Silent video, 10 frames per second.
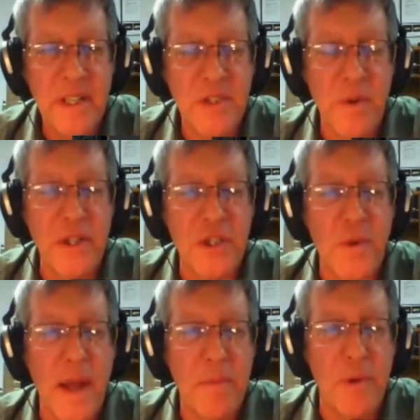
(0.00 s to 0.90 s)
And so I
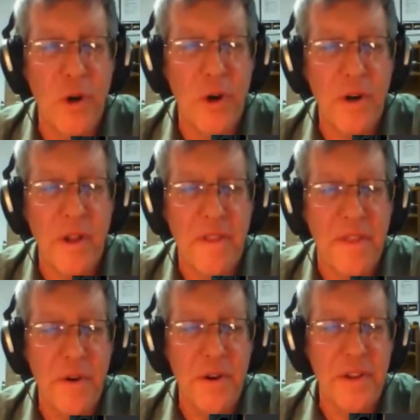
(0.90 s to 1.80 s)
described to her a
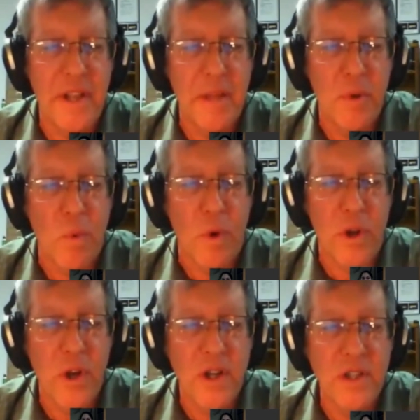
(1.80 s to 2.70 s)
theory that I've been
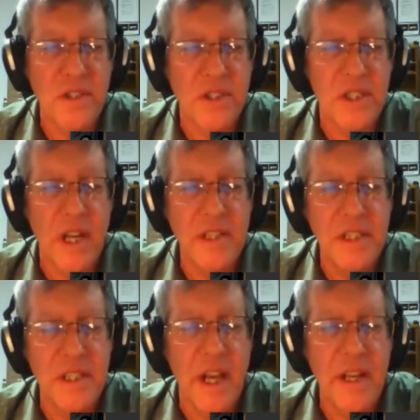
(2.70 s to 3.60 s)
working on since
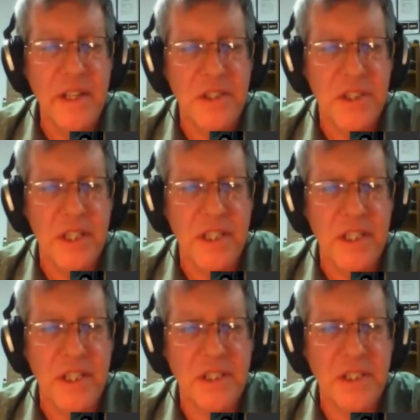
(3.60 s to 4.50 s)
1996,